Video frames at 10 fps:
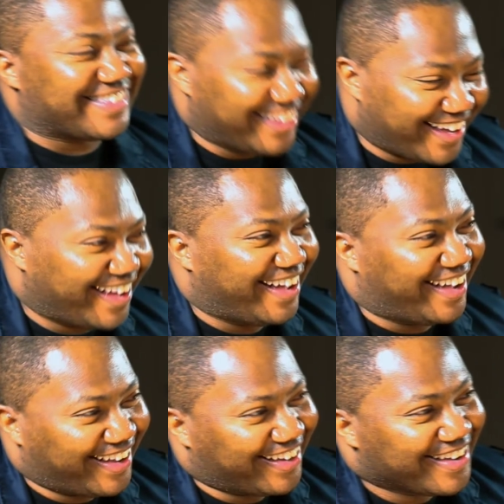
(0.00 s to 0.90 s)

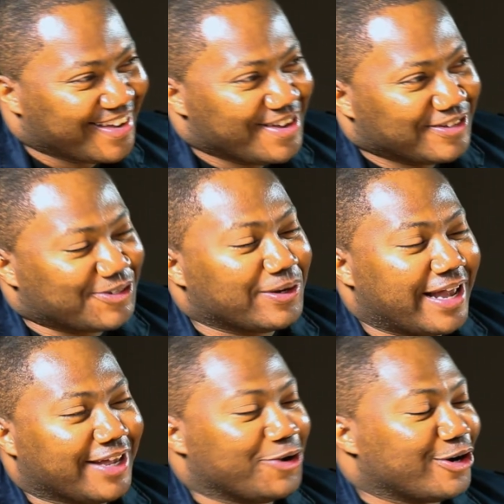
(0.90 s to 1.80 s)
yeah. So
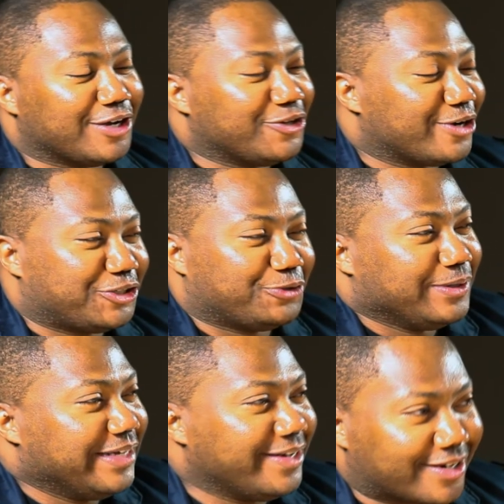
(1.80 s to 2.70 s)
like you're a
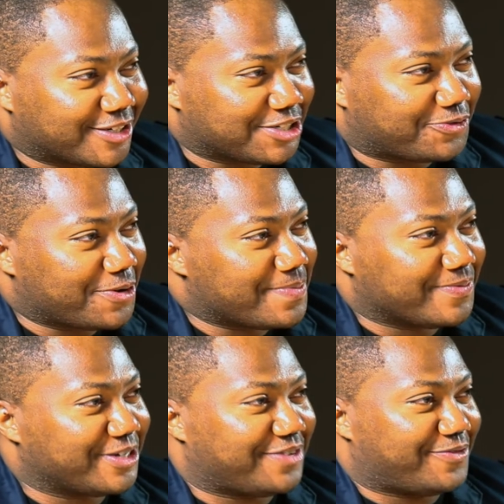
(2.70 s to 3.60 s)
true leader just
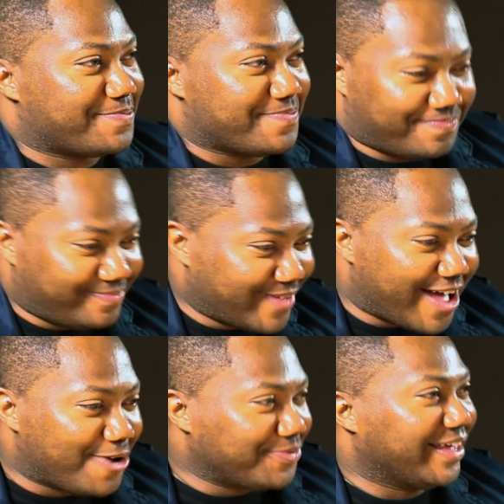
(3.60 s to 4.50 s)
from
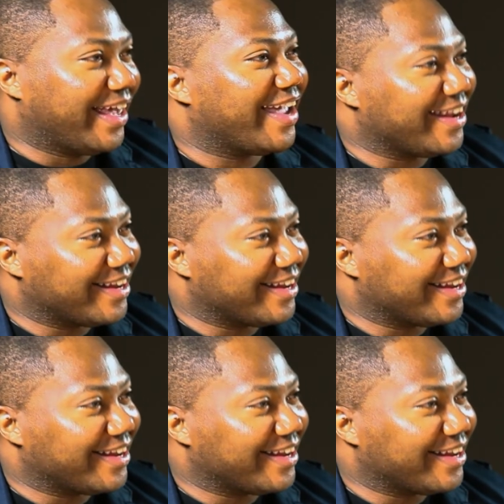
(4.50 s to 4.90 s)
out the gate